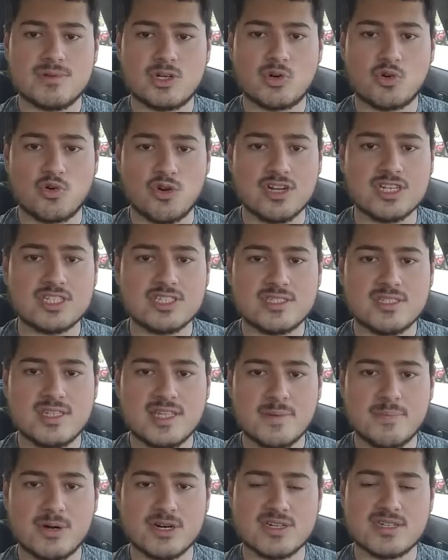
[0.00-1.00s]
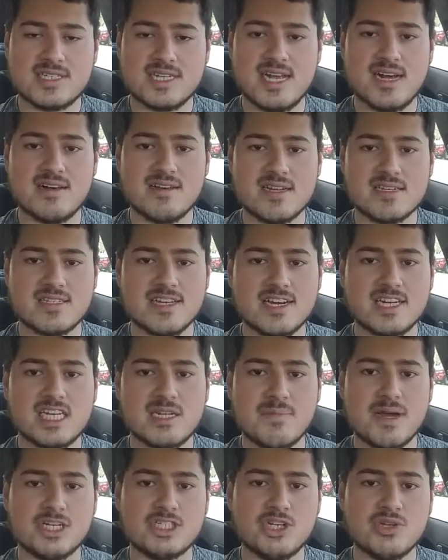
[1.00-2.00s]
crush the personality
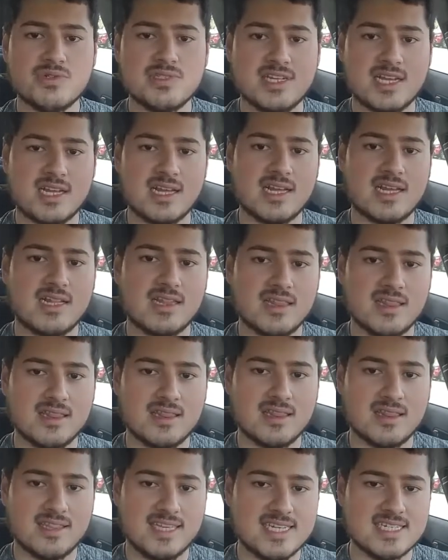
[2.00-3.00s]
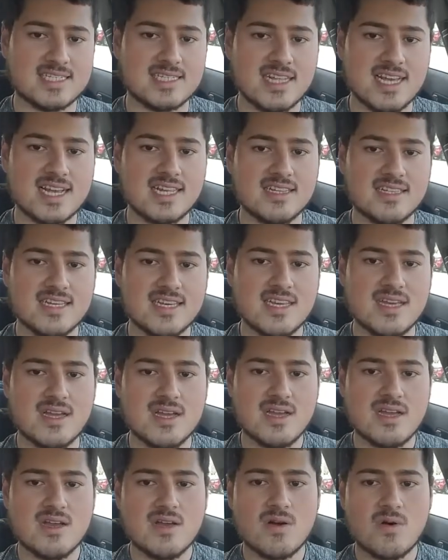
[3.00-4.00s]
section by choosing least likely
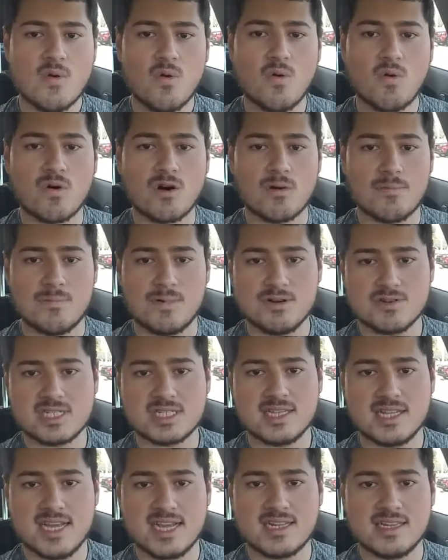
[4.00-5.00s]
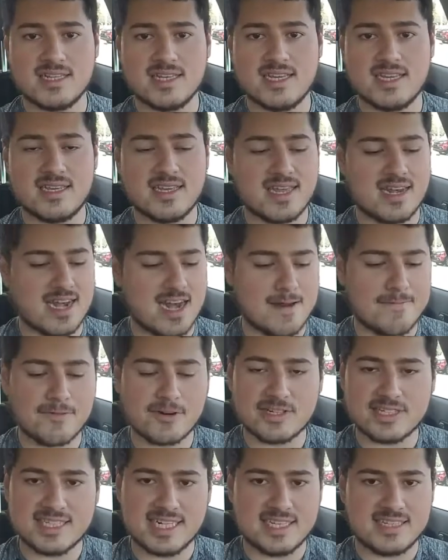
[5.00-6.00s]
or most likely and
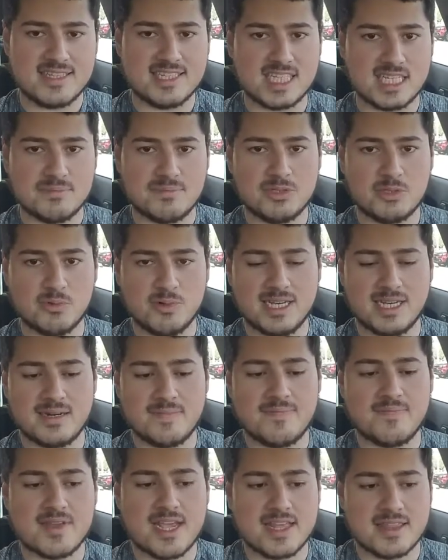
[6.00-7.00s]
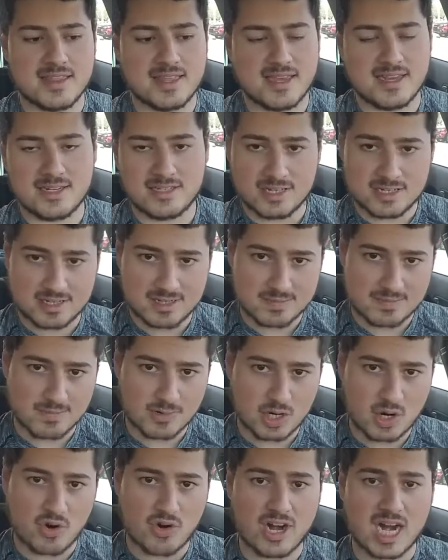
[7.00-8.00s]
never anything in between, and then just
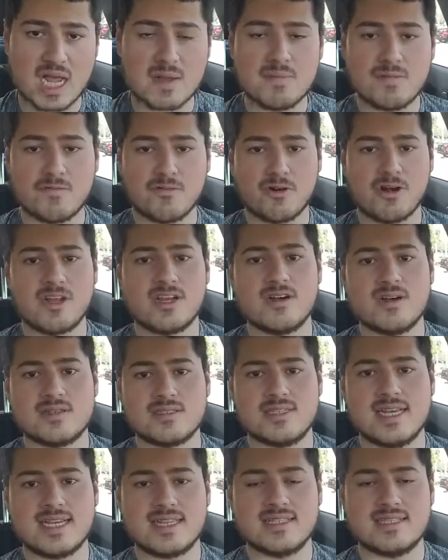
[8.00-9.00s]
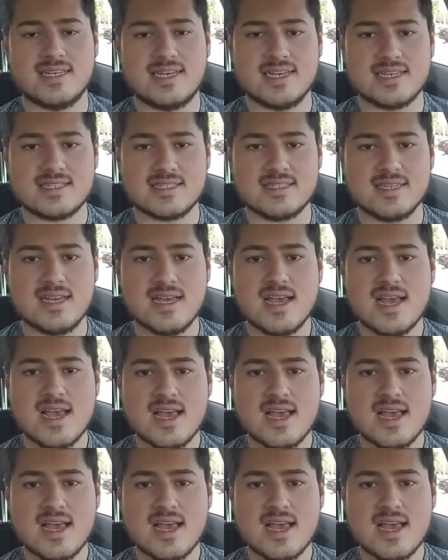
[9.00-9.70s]
cram before you go and take the test.